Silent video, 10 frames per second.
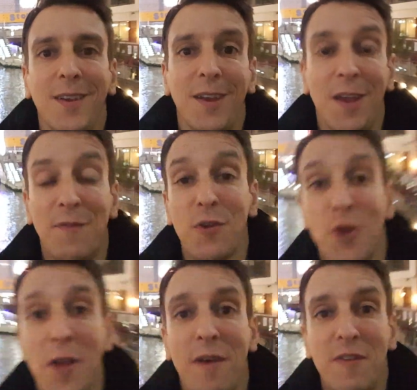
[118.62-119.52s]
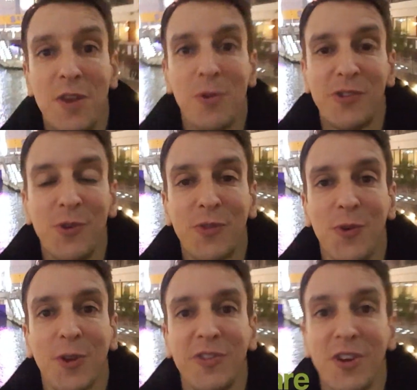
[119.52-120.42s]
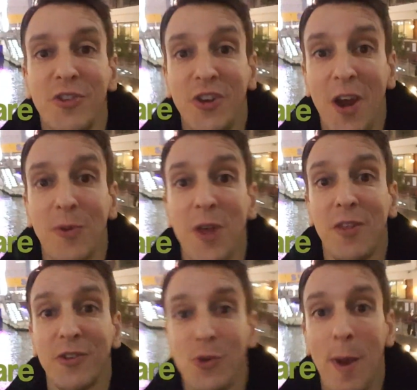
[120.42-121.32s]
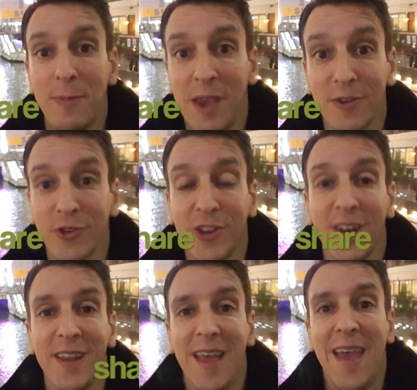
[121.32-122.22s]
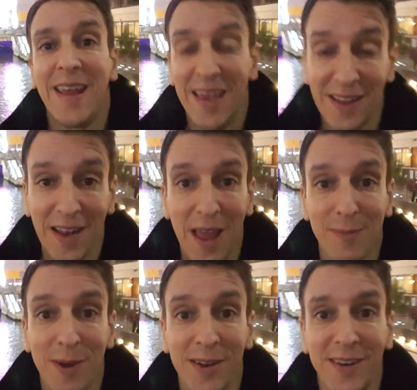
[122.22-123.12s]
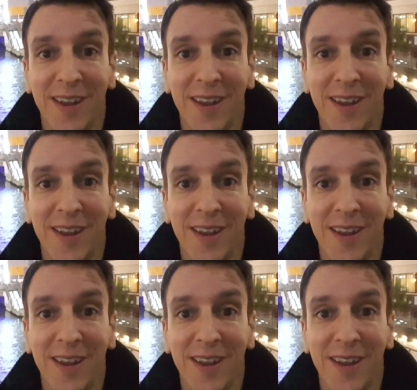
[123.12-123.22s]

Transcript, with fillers: If you thought that video was useful, consider sharing with others who might be interested, and hit that like button,